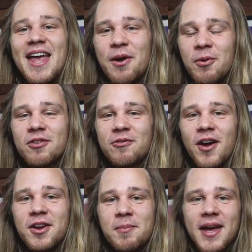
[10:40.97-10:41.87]
It was
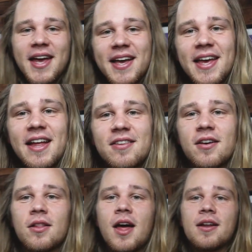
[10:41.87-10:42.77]
fun to make. It
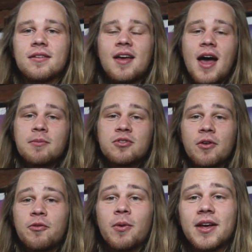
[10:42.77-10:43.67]
took a lot of time,
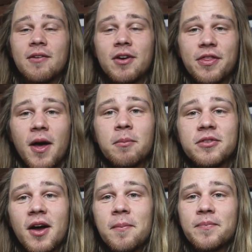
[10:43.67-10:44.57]
so if you wanna give it a
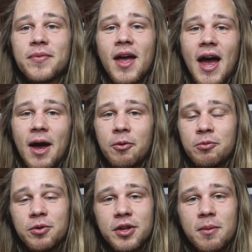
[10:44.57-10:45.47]
thumbs up, I
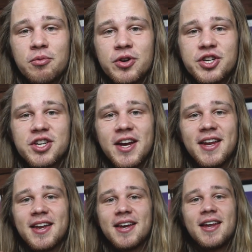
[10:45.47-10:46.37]
would really
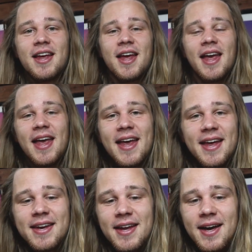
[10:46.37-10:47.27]
appreciate it.
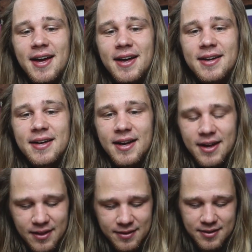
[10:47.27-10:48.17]
And uh,
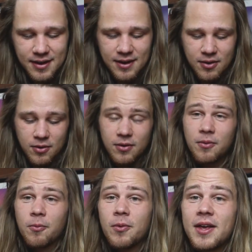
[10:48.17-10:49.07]
let's see,
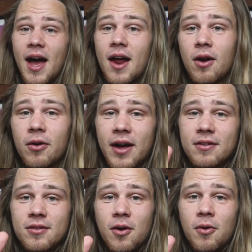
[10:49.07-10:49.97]
we got, okay,
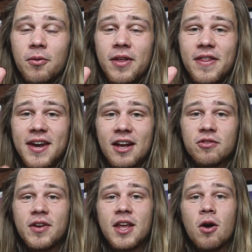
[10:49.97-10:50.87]
so in the
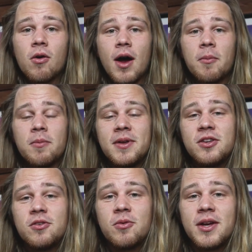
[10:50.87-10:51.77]
next video, I'm gonna be
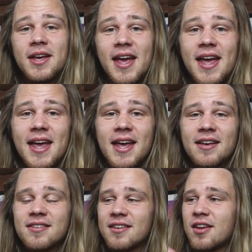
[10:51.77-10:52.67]
doing a
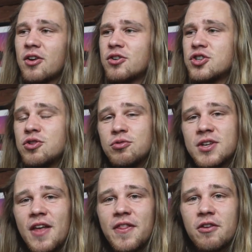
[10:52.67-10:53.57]
$600 to
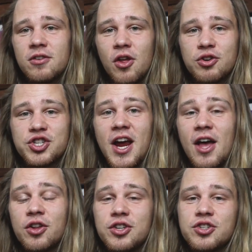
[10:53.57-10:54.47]
$10,000
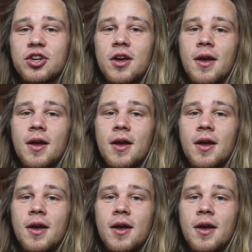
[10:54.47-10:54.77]
challenge